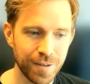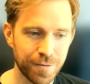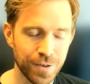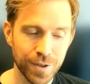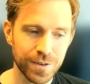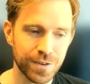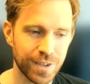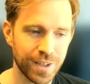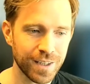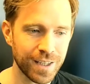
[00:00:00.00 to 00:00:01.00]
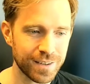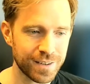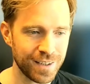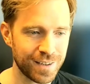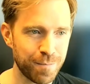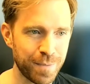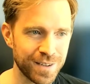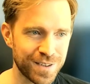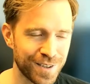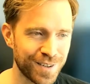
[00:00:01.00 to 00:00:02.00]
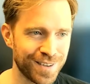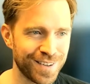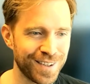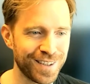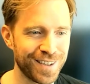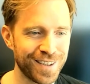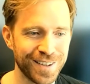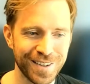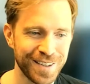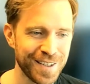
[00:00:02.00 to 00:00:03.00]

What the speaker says: If not, I guess it depends on